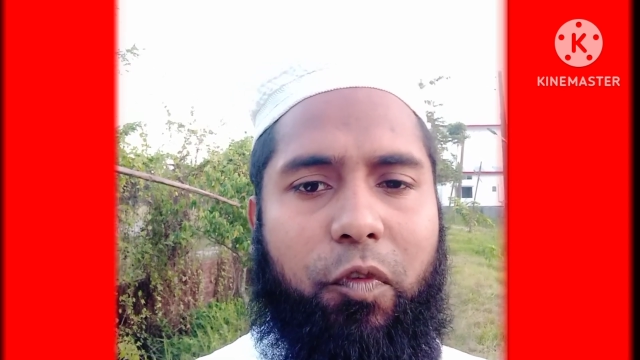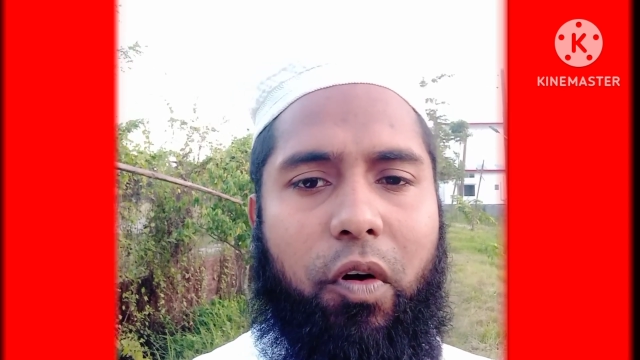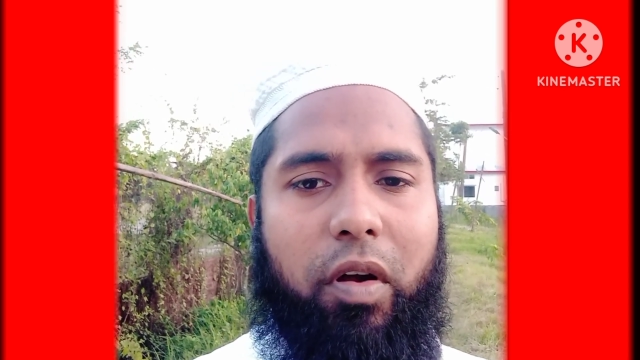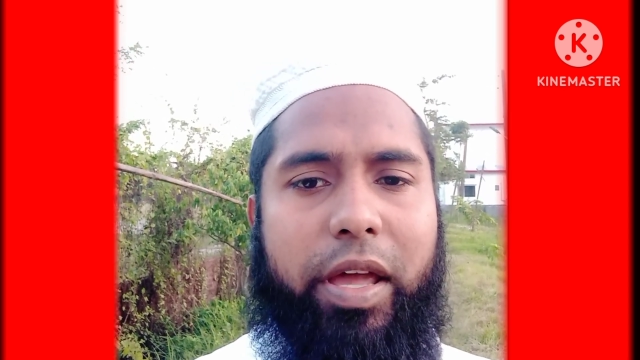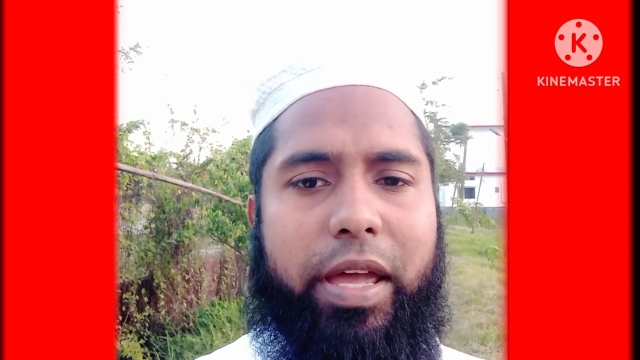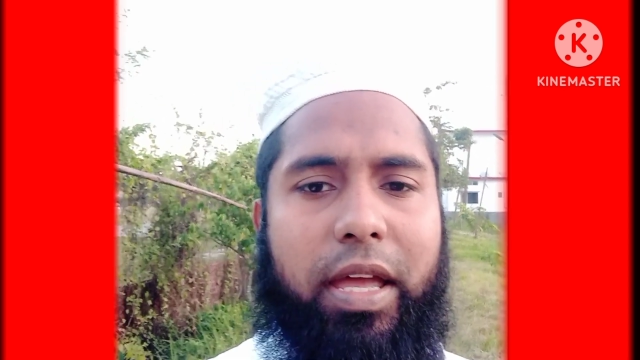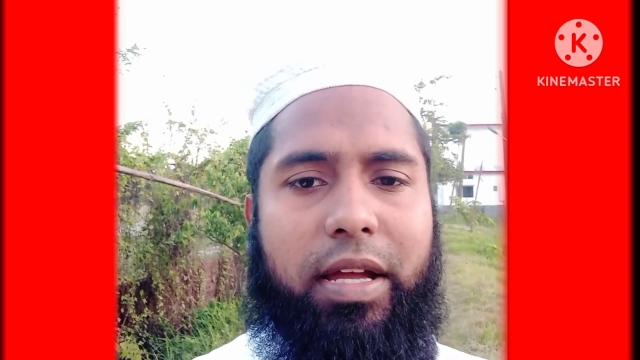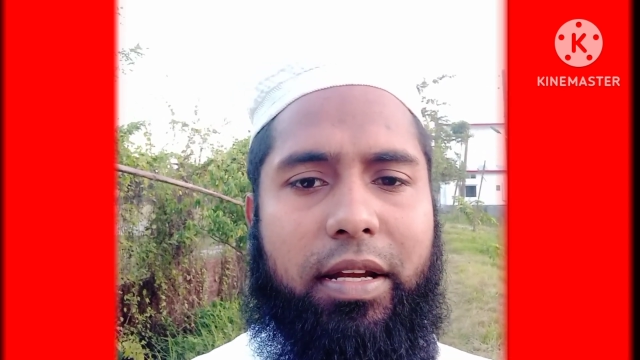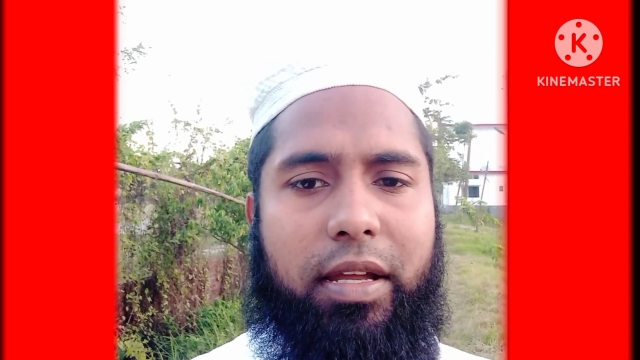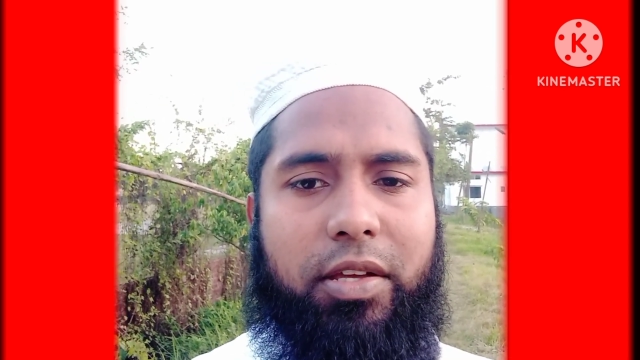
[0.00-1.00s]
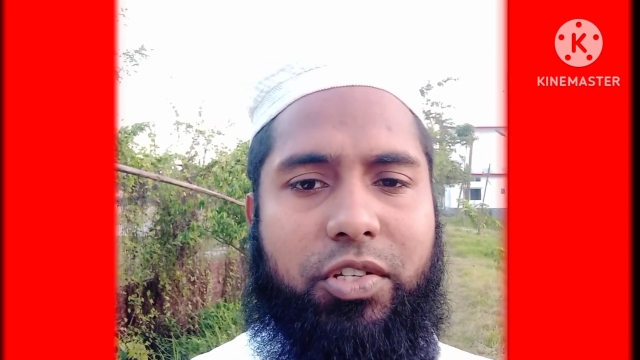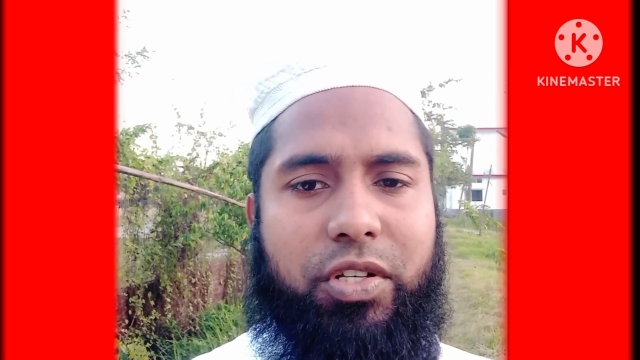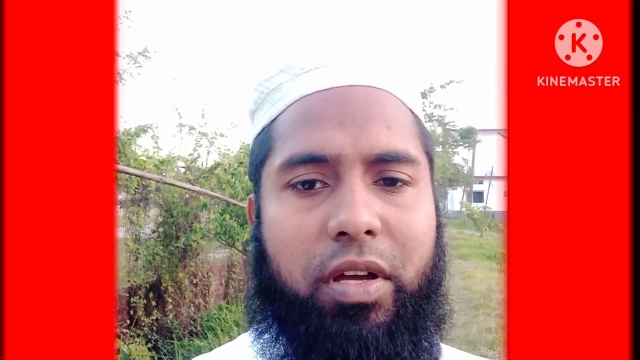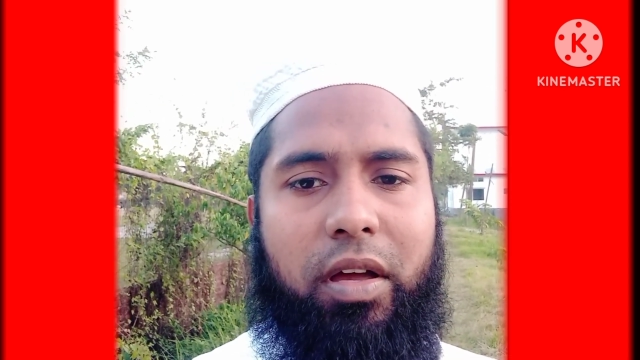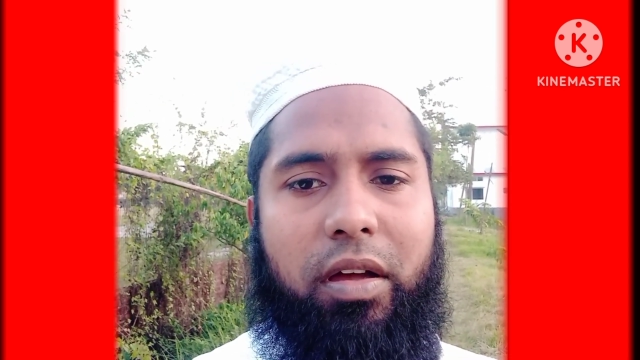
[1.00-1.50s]
for a English
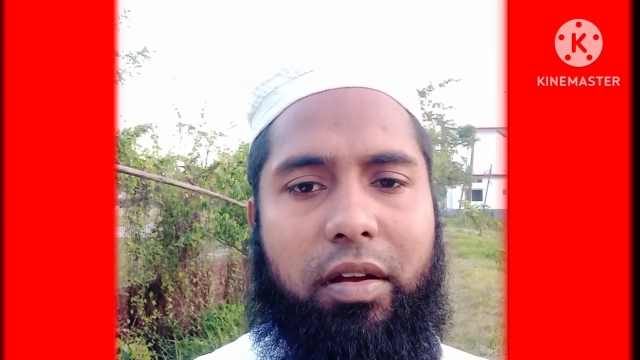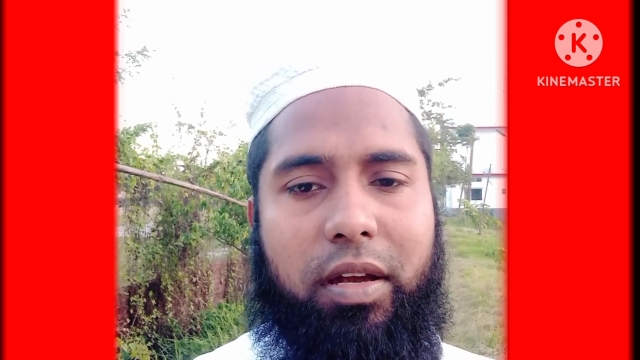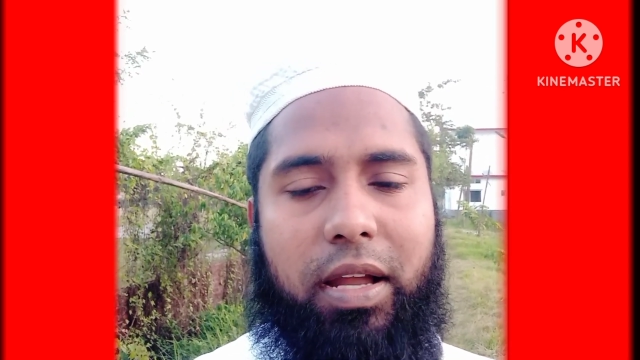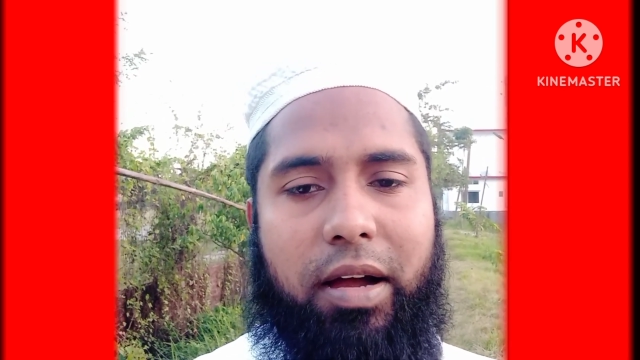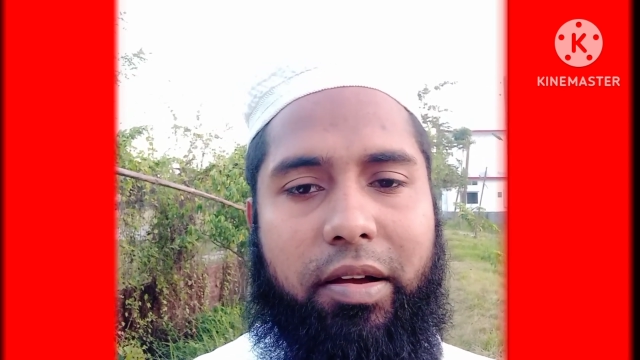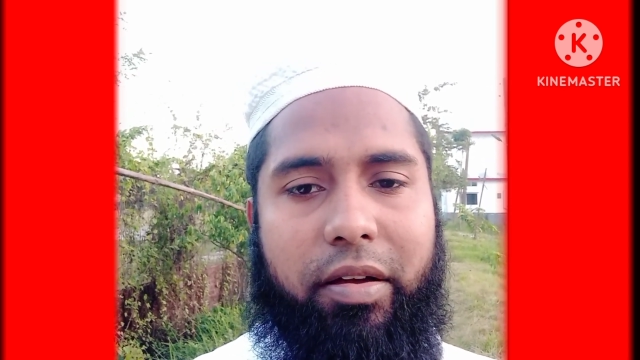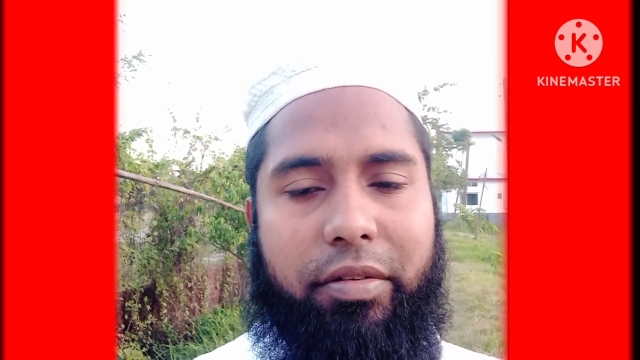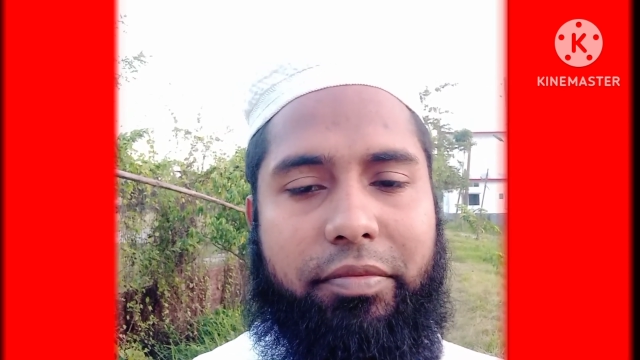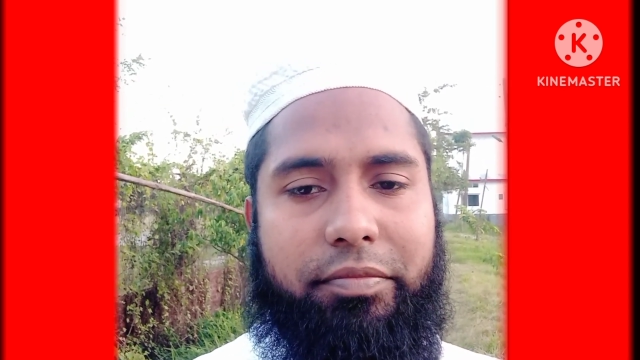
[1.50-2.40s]
learner.